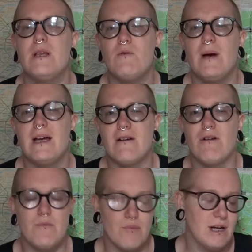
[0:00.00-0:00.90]
we make our
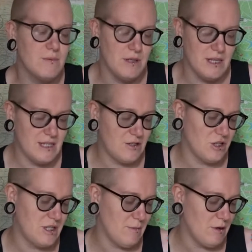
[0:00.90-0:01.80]
own bread, but this
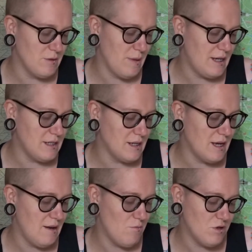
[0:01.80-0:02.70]
just smells amazing.
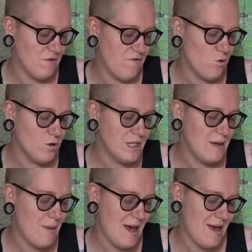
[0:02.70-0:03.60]
It was
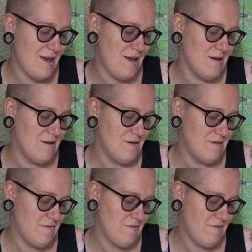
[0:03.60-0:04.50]
40p.
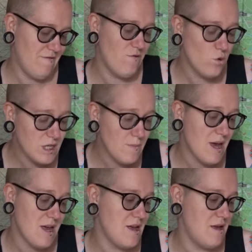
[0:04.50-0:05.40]

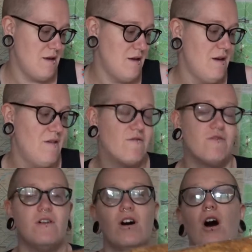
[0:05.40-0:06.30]
40p
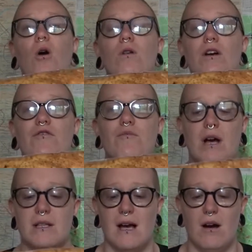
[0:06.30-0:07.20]
for a whole loaf of
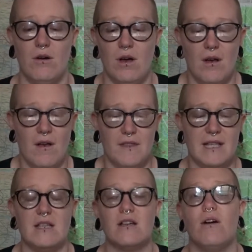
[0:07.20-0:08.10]
bread. Now, this
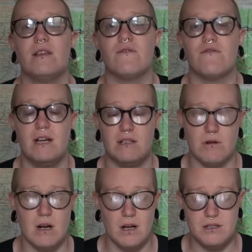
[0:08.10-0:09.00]
can go in the freezer
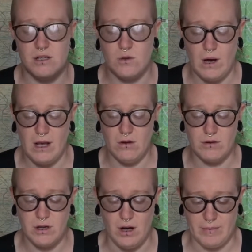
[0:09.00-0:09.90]
and last us quite a long
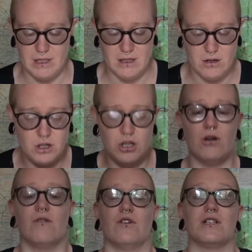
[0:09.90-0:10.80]
time, because there's only 2
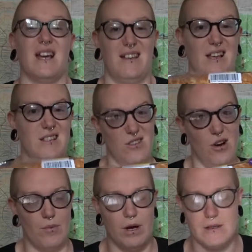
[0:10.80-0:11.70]
of us, and that's a lot
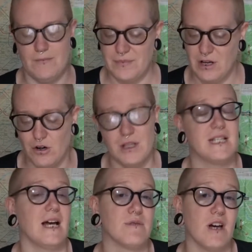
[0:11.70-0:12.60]
of bread. Or at the
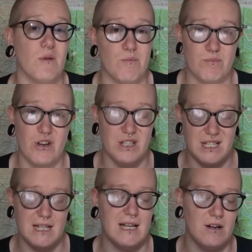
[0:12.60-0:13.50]
same time, we could
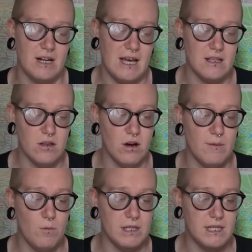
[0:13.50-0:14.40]
sit down and eat the lot
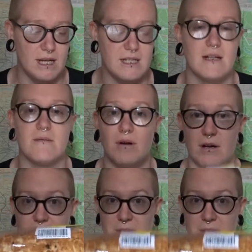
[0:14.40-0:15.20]
in one sitting. But